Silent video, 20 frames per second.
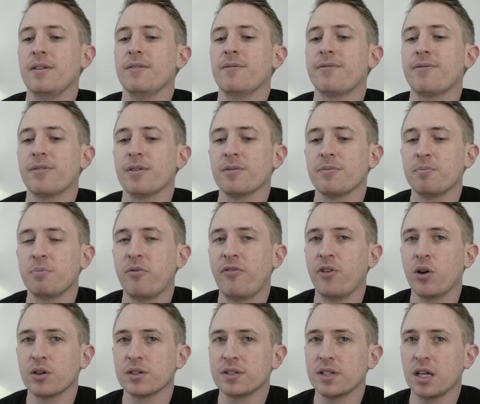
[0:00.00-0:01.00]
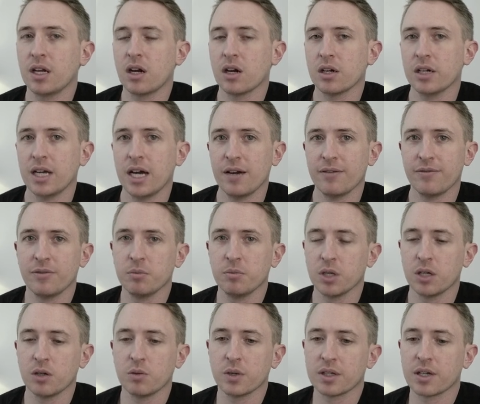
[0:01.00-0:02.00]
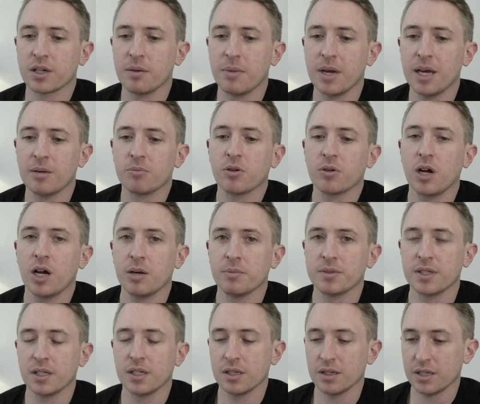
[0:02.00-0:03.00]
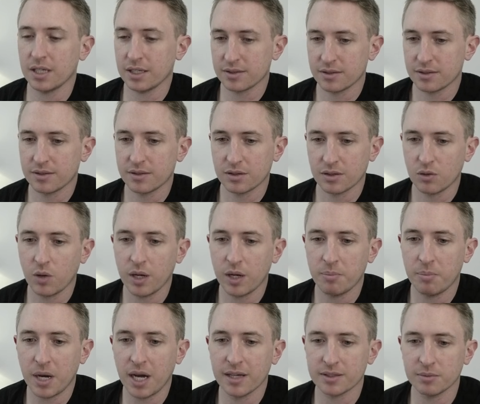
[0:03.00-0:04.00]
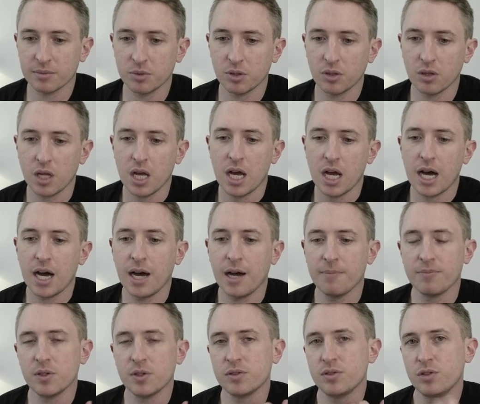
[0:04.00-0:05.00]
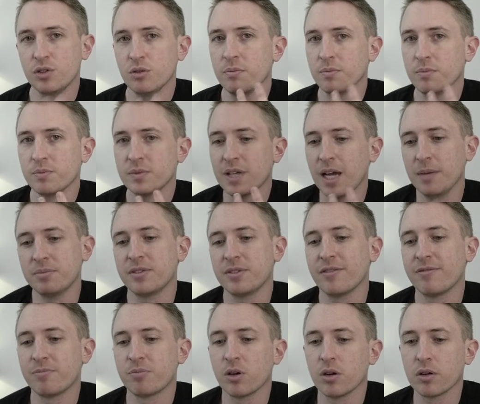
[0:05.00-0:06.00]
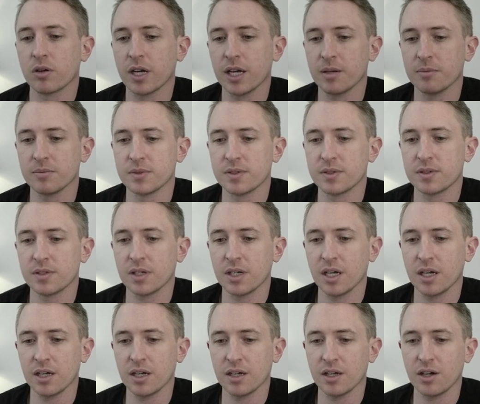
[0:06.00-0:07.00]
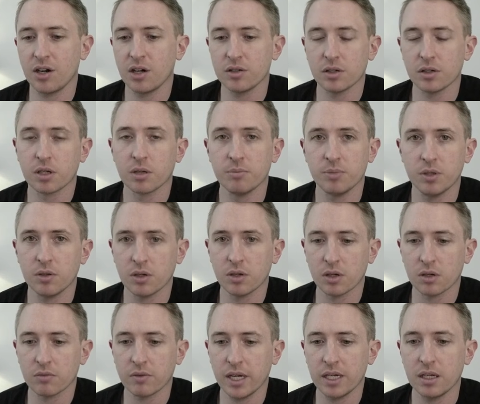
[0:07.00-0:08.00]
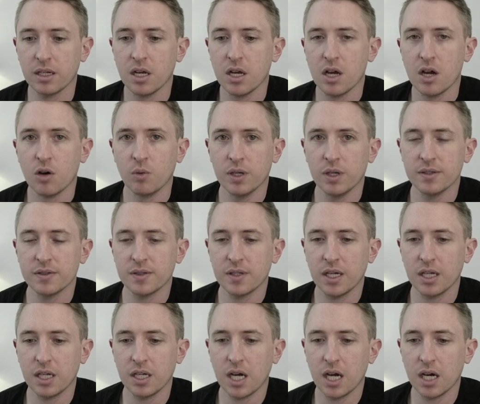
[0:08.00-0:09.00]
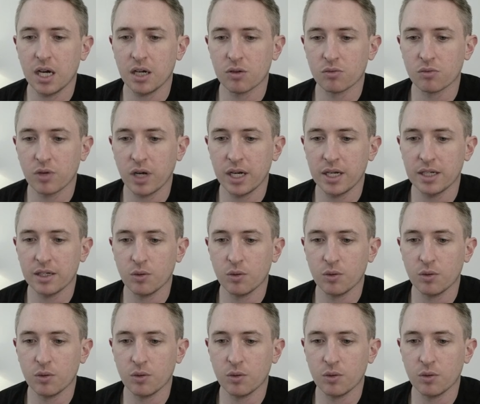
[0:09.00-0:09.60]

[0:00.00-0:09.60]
for folks that are not familiar with command prompts, and that's quite possible, there's two types of programs on your computer, right? Ones that run in a